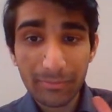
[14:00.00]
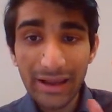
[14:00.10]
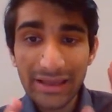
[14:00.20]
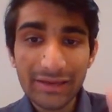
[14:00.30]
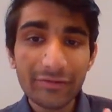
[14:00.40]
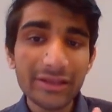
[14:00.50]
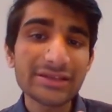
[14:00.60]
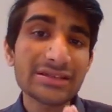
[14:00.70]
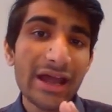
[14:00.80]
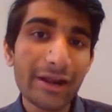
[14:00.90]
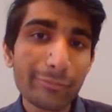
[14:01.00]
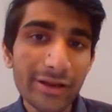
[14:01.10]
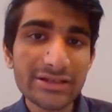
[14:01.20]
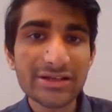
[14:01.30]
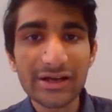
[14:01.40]
by giving this
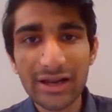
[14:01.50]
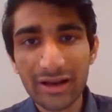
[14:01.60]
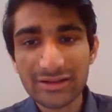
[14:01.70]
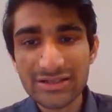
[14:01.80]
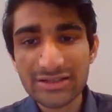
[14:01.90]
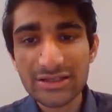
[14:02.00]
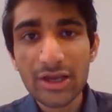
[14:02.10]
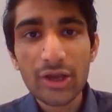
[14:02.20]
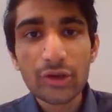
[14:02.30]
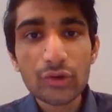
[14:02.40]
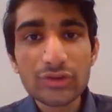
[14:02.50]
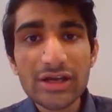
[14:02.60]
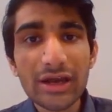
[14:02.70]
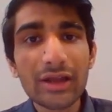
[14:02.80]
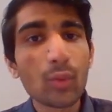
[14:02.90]
administrator access,
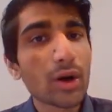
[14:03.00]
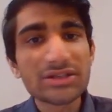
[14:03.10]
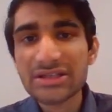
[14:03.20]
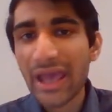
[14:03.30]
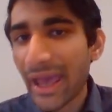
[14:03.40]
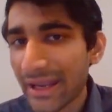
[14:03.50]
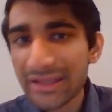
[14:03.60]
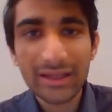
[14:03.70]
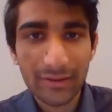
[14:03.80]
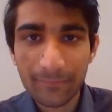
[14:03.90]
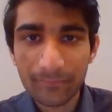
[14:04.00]
user can watch anything.